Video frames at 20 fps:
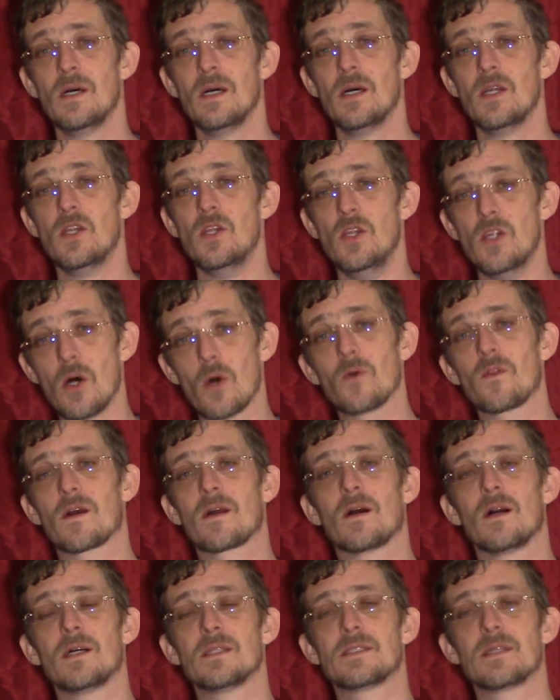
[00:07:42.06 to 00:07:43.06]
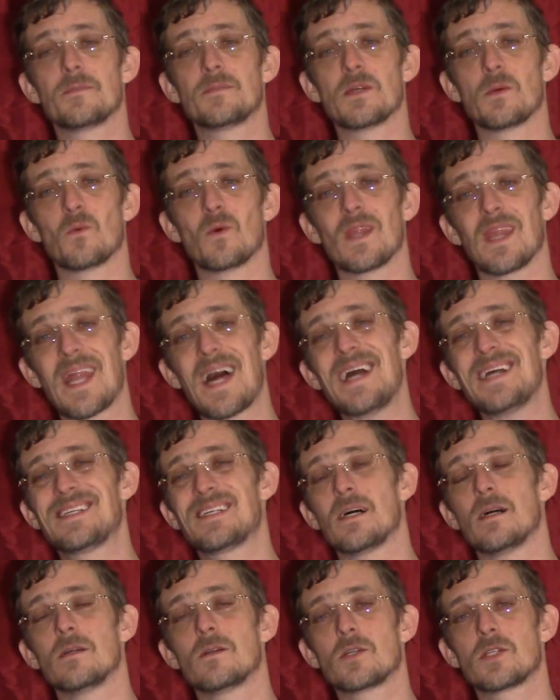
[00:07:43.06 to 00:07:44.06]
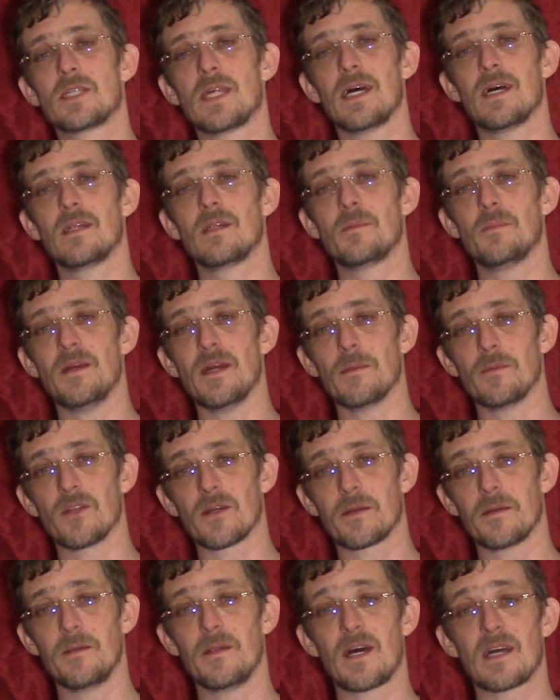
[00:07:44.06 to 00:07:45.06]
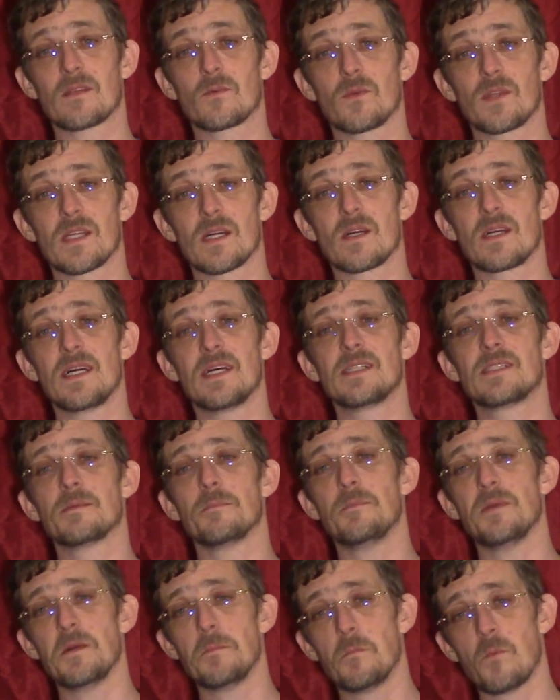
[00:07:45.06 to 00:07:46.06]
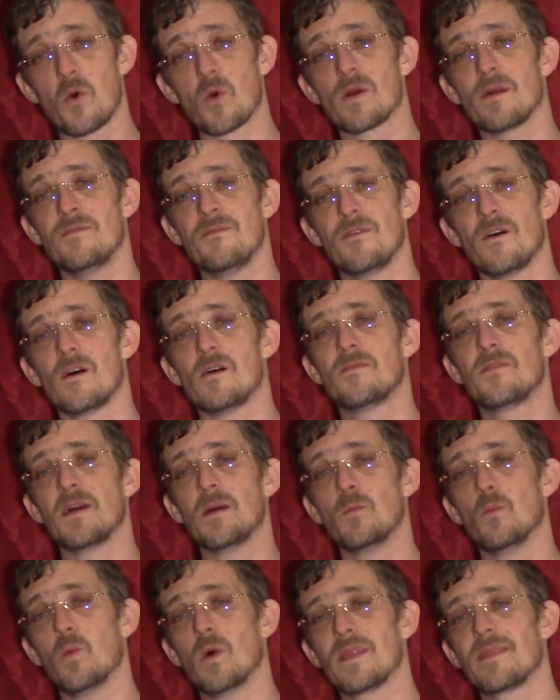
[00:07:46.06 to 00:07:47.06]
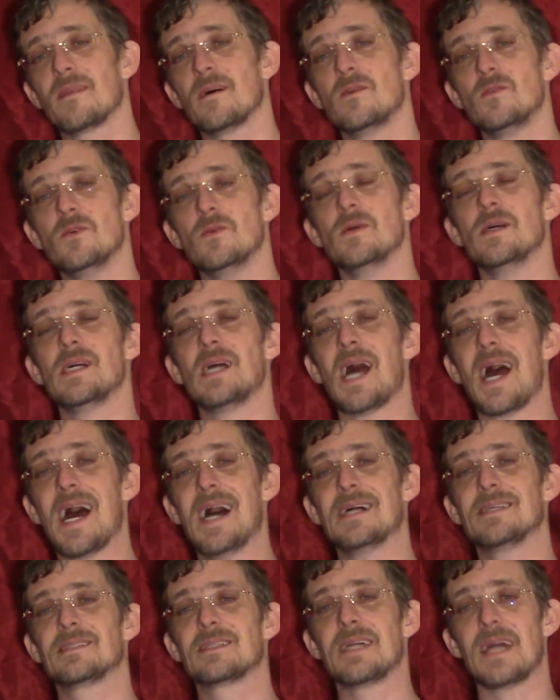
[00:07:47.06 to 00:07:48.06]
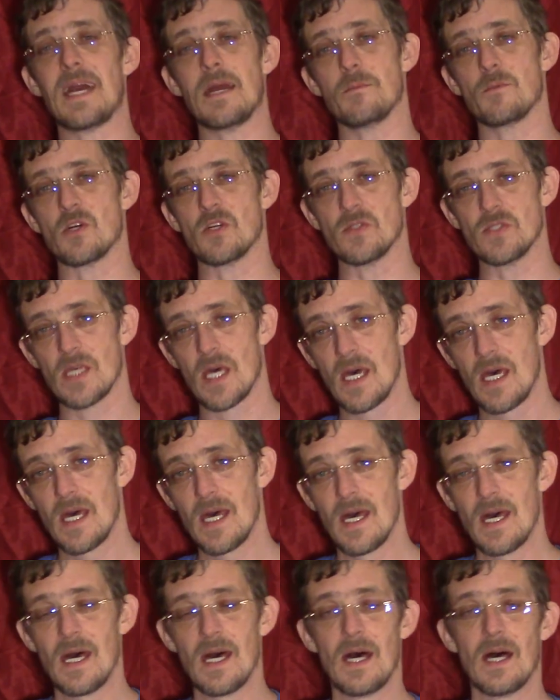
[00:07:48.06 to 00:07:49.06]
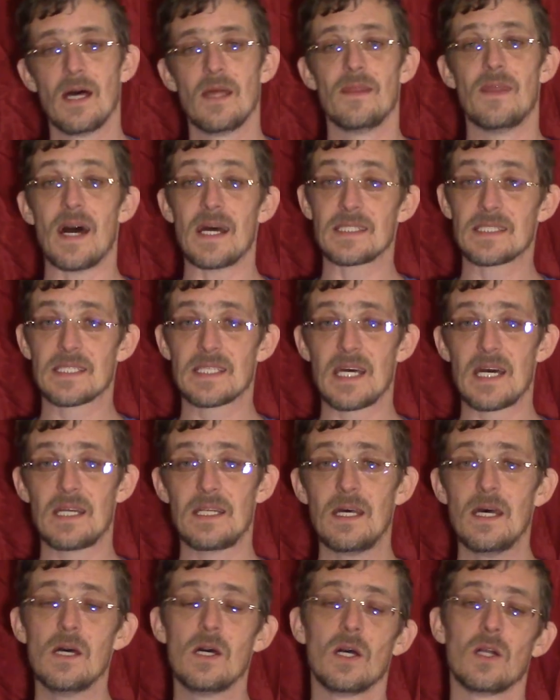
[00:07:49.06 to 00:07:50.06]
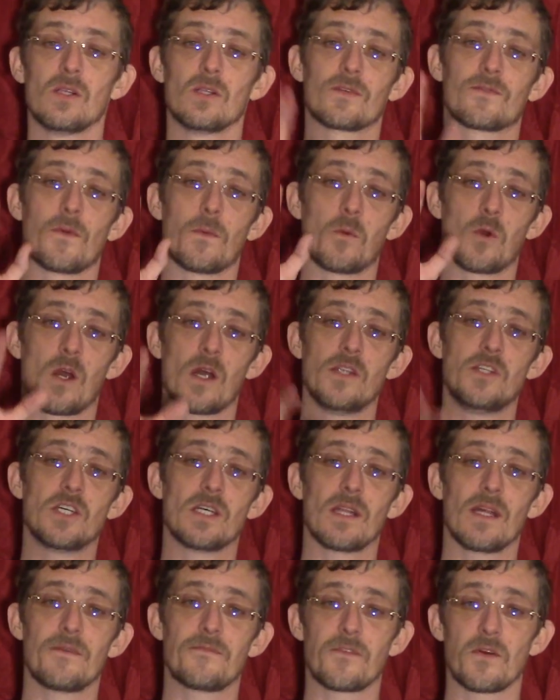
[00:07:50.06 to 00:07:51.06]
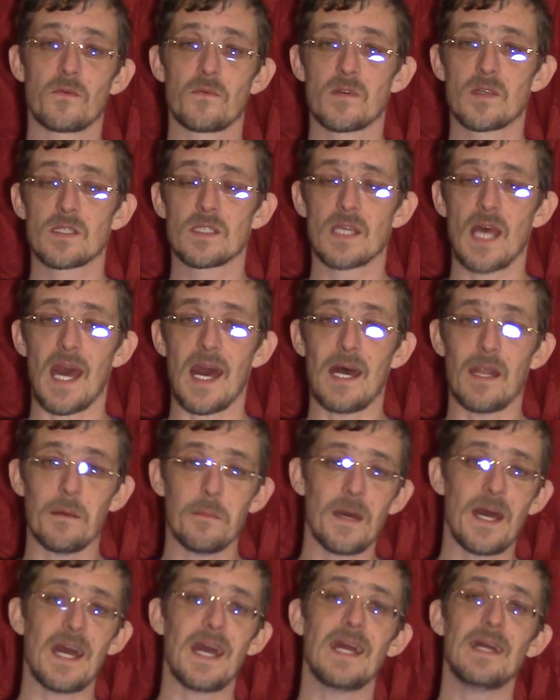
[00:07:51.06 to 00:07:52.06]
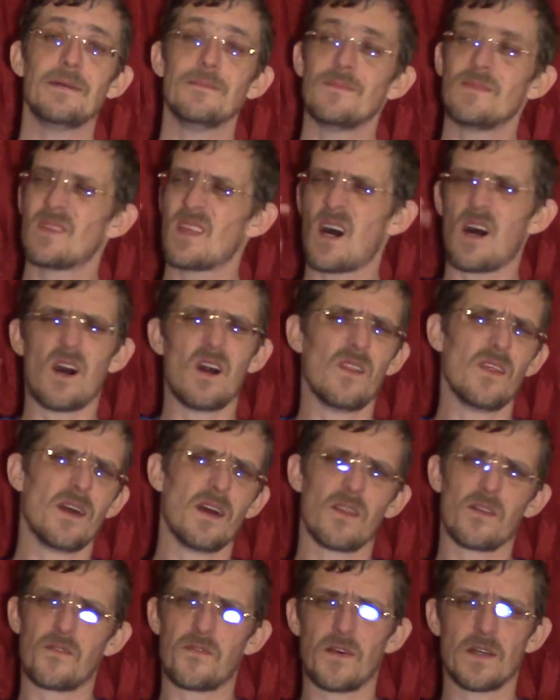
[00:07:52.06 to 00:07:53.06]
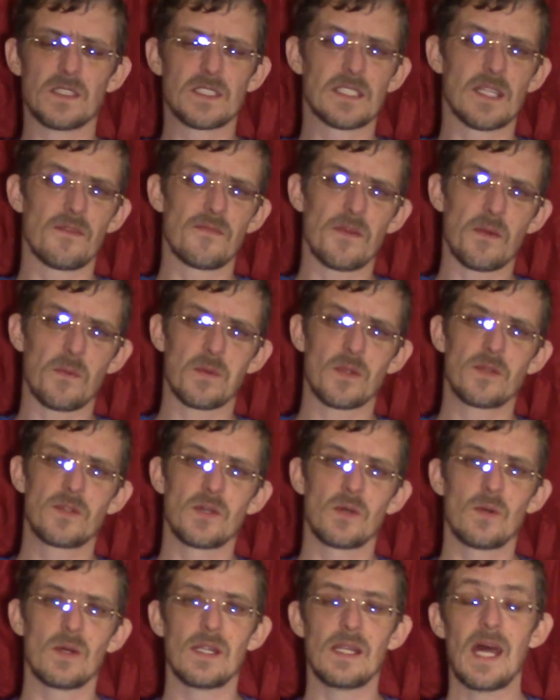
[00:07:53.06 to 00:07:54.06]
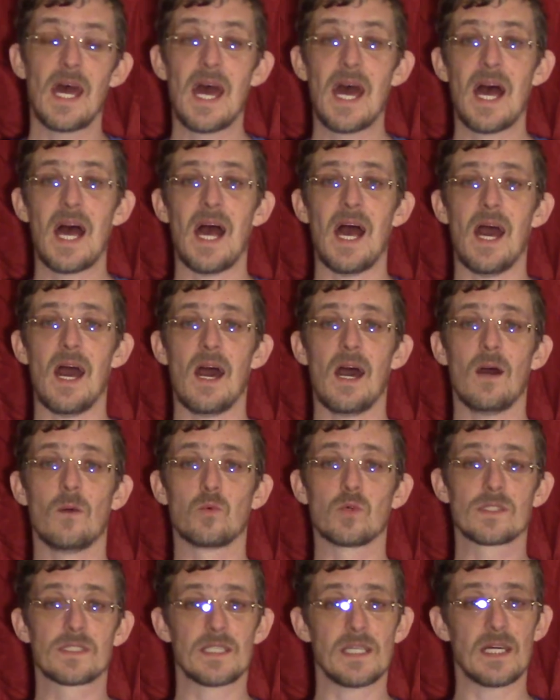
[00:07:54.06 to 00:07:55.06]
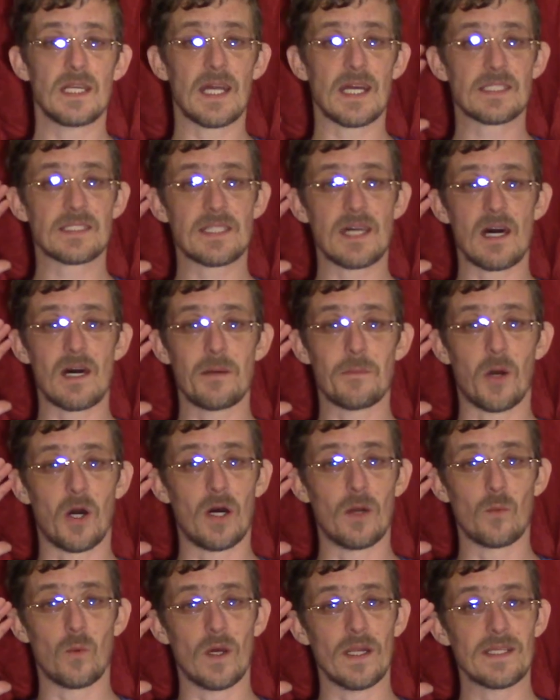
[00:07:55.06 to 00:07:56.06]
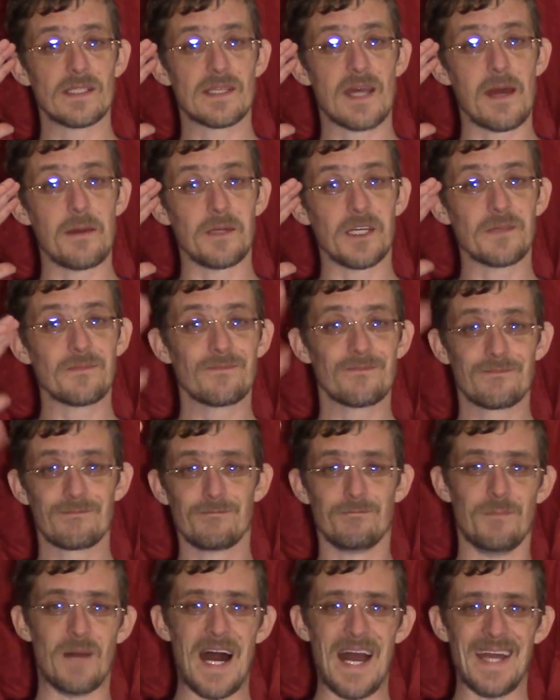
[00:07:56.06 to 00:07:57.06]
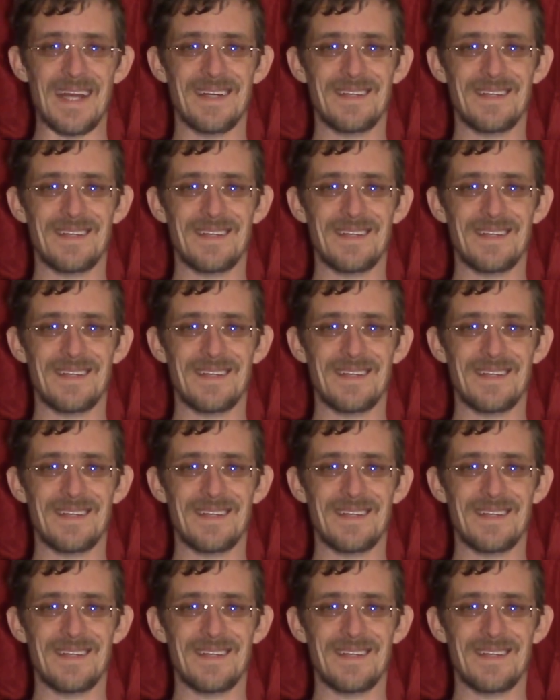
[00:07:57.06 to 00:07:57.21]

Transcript: know the concepts and would like to understand, to be able to connect with their kids and be more involved in what they're doing as gamers. That said, look for more Argent Leftovers anime, all the other fun stuff that we're doing, and we'll see you next time on What is Gaming. Bye.